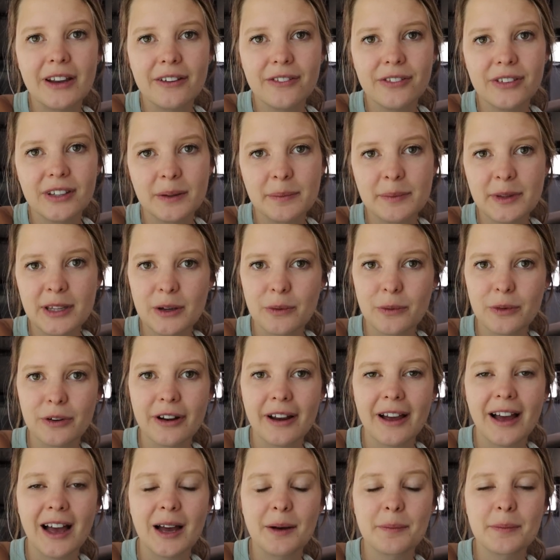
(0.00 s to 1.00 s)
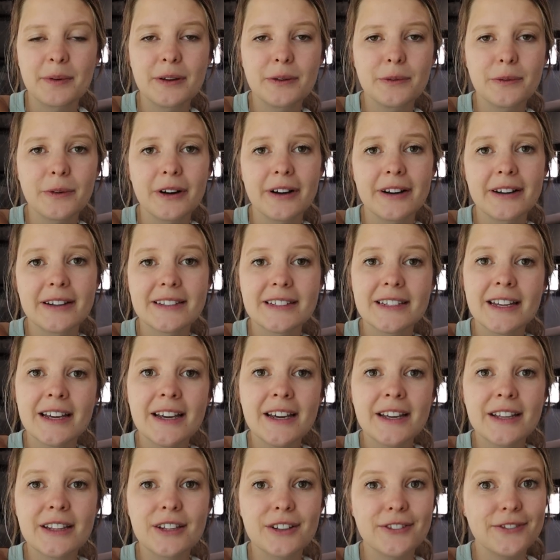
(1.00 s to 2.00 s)
if something were to happen, whereas
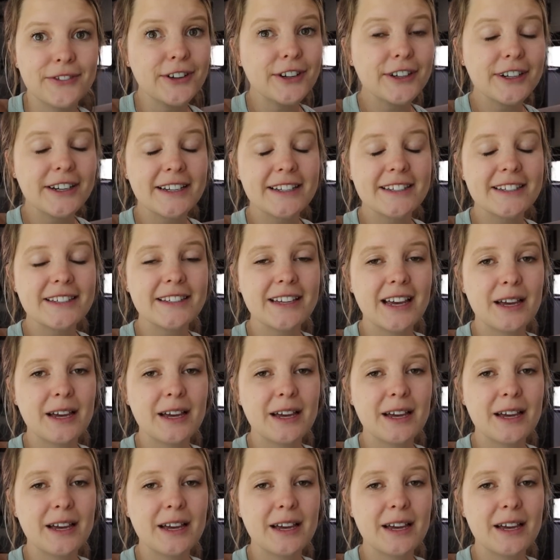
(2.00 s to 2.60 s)
the furnace,